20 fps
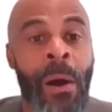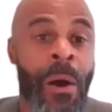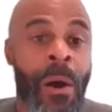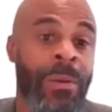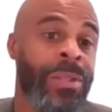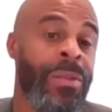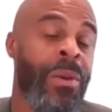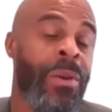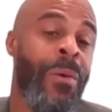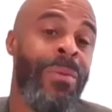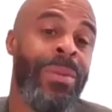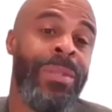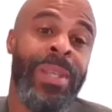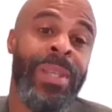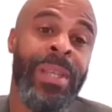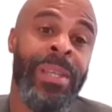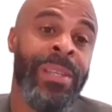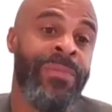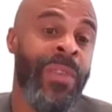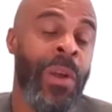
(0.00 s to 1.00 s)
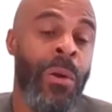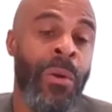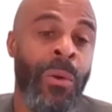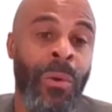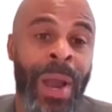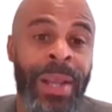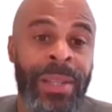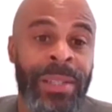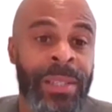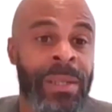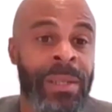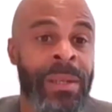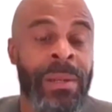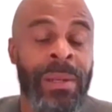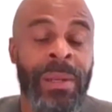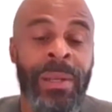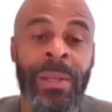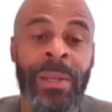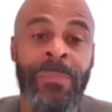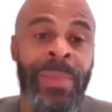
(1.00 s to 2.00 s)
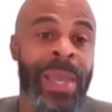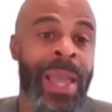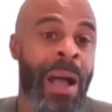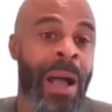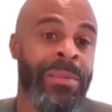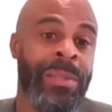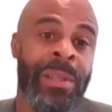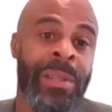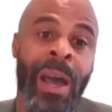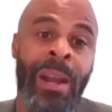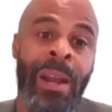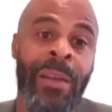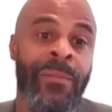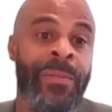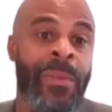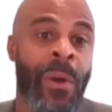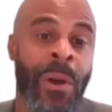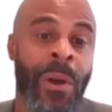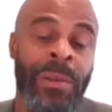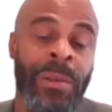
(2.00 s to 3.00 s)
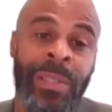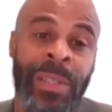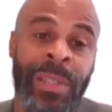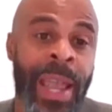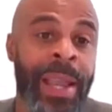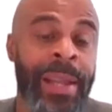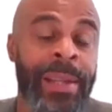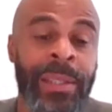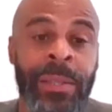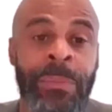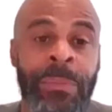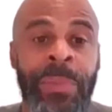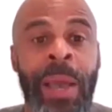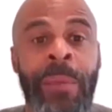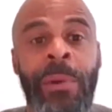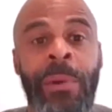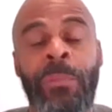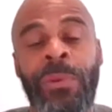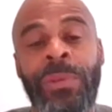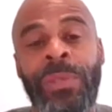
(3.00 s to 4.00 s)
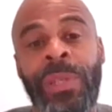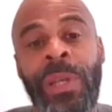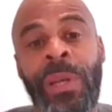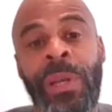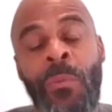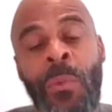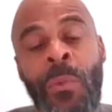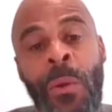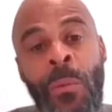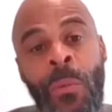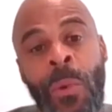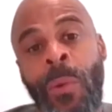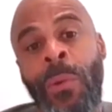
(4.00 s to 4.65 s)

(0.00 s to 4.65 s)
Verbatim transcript: also it was it felt great to be outside of our state to be able to present what,